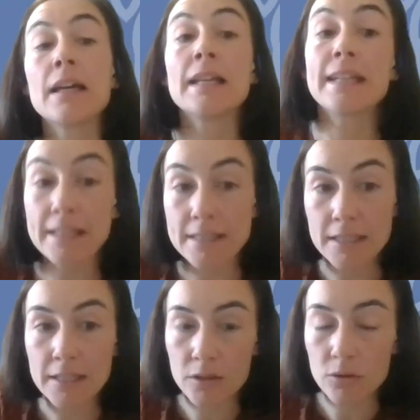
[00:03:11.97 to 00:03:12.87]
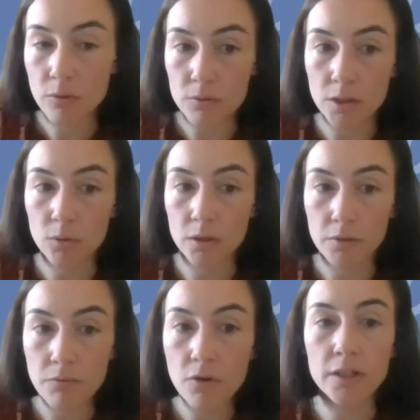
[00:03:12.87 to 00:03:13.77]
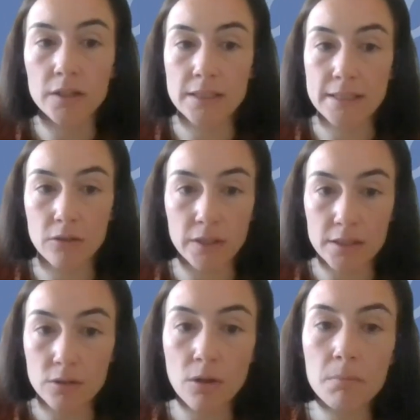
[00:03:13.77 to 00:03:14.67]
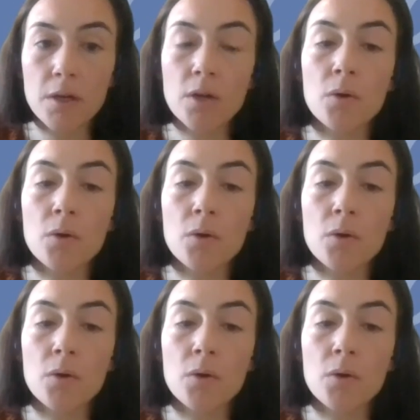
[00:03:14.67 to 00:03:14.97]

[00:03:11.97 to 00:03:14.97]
Next year, in 2024, in the second stop,